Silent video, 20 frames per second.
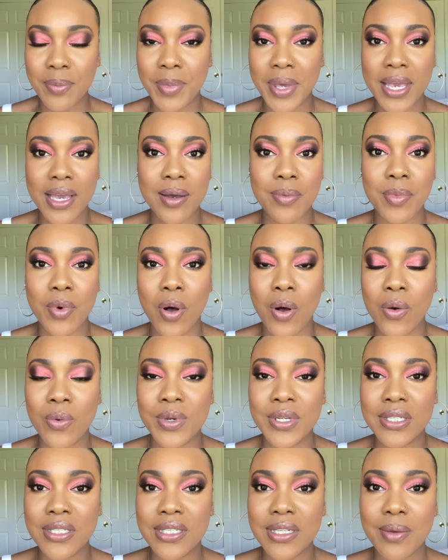Makeup
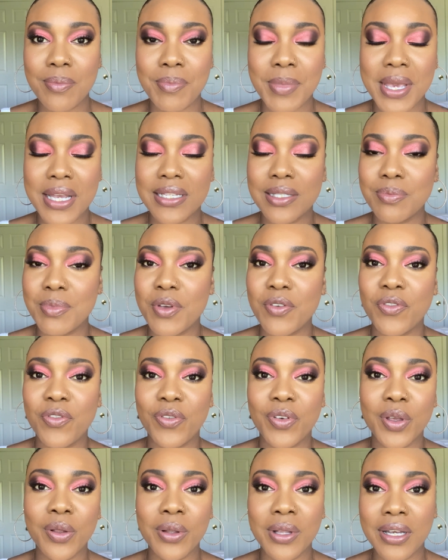always makes me
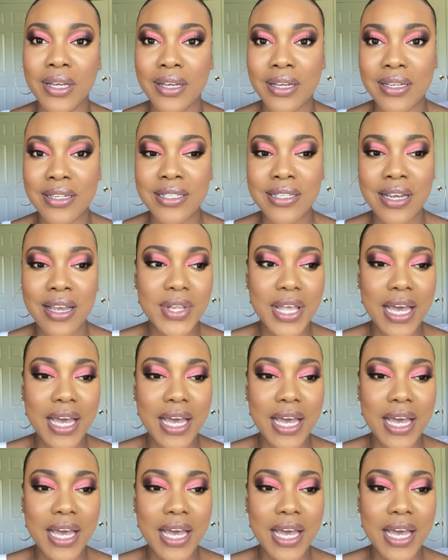feel good,